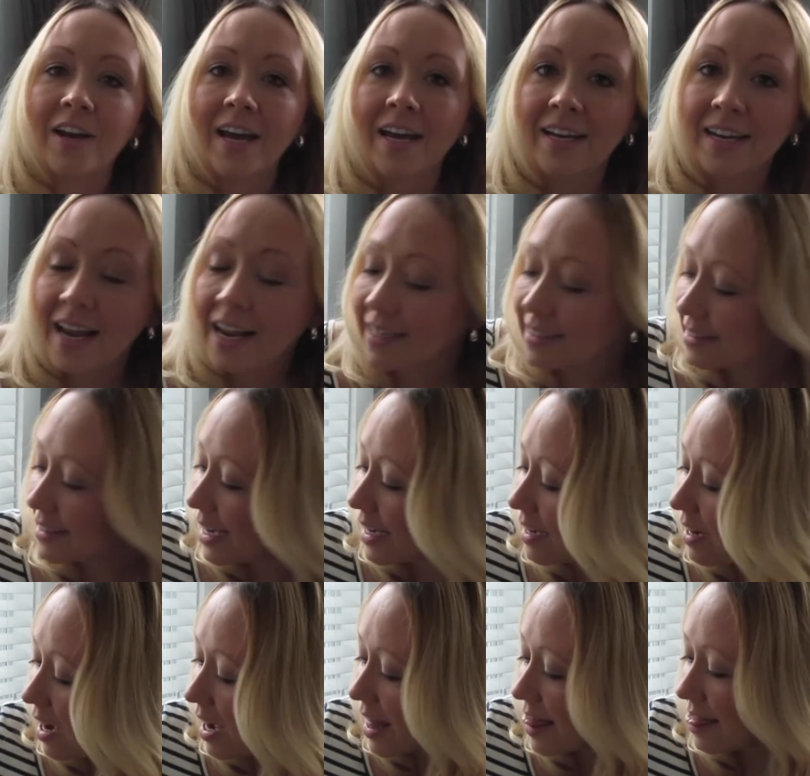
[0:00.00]
Okay, next I
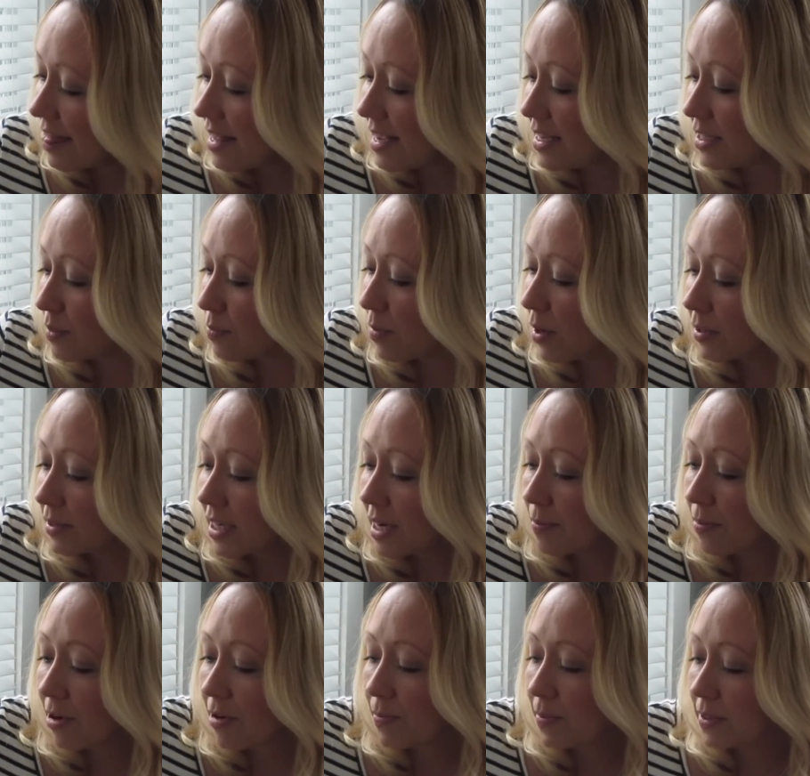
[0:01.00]
got these
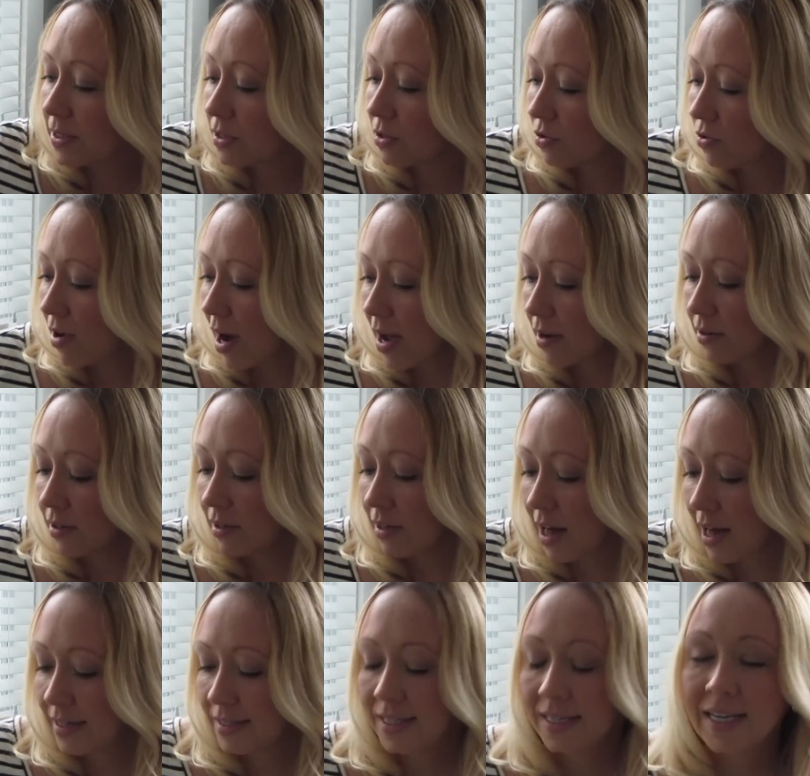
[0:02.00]
multi-purpose ground
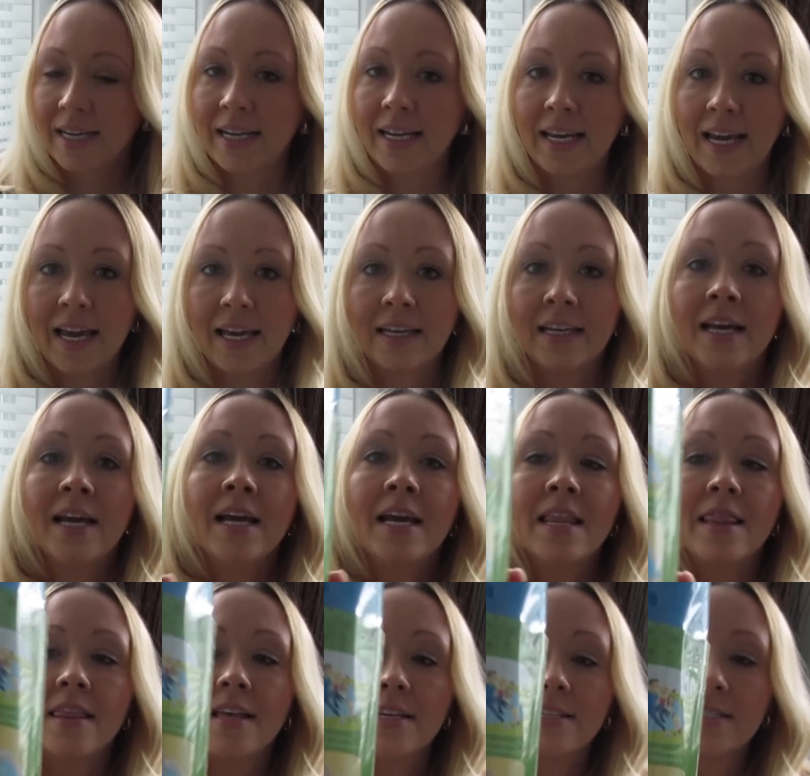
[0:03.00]
cloths, and again,
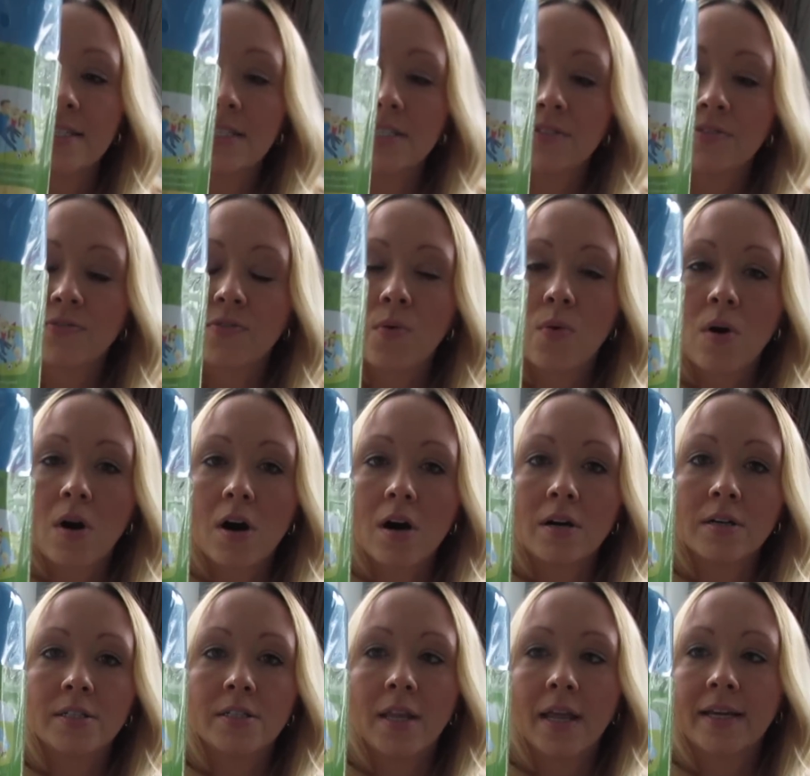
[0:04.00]
this is
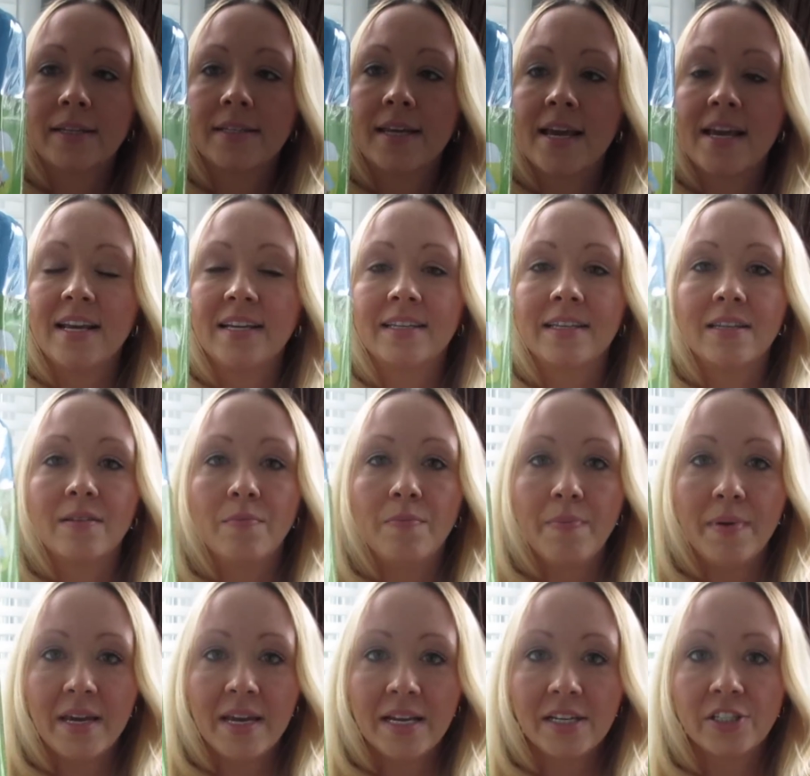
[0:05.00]
for like taking to the
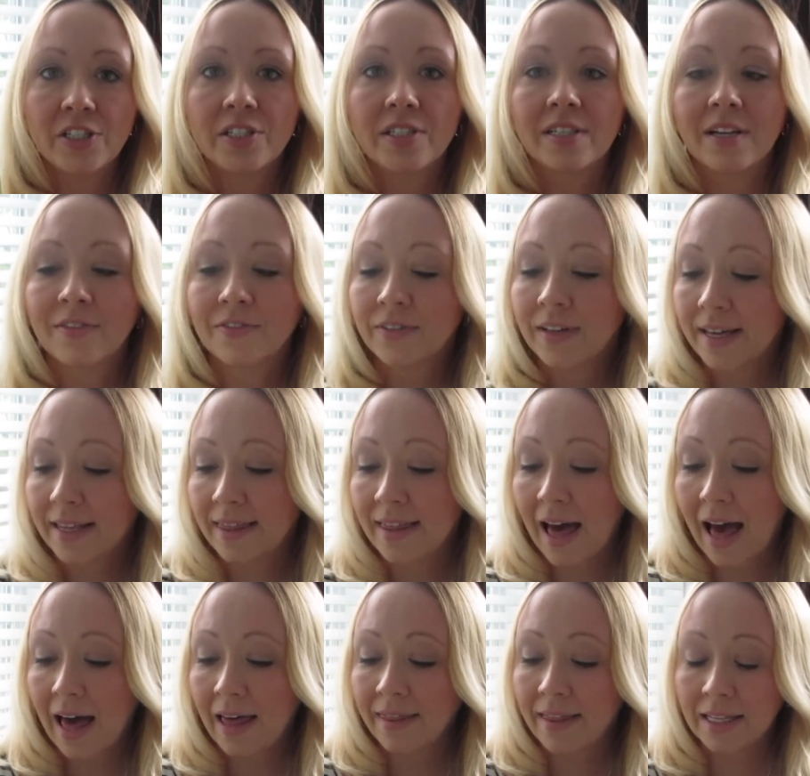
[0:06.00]
beach, stuff like
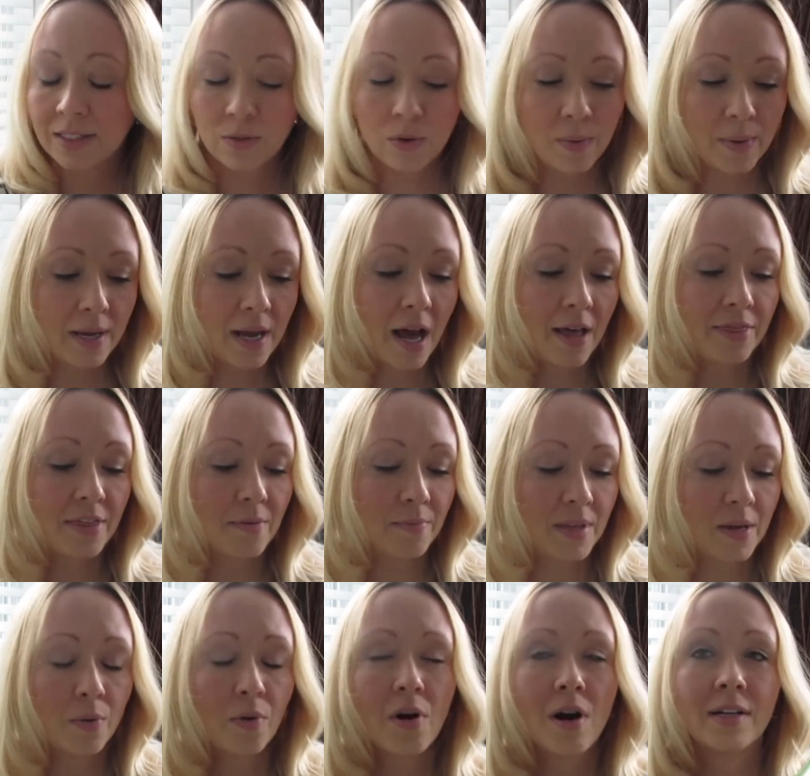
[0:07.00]
that. That's why we got them.
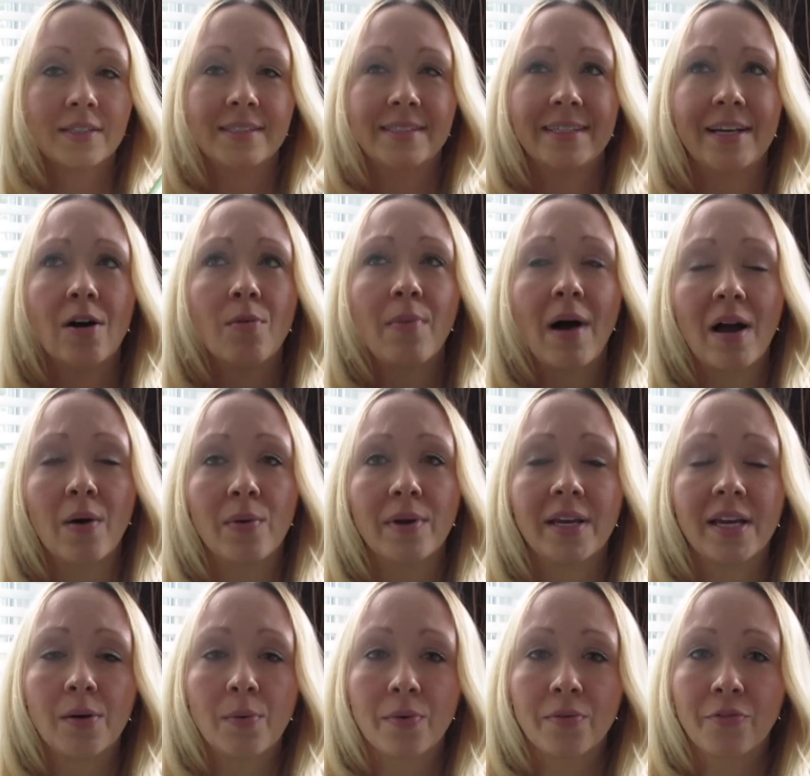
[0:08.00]
They were on sale, buy
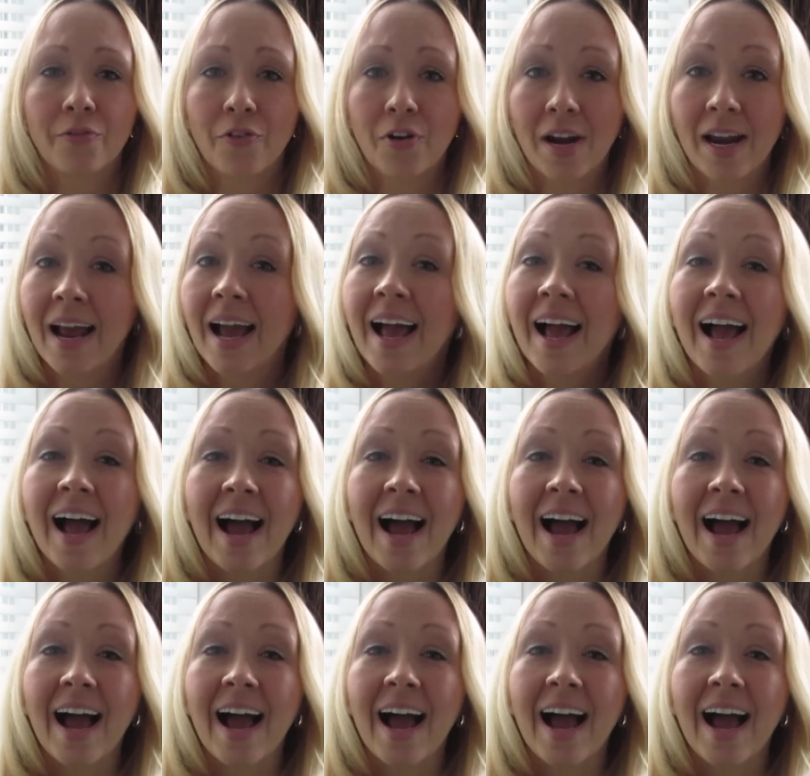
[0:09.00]
one get one free.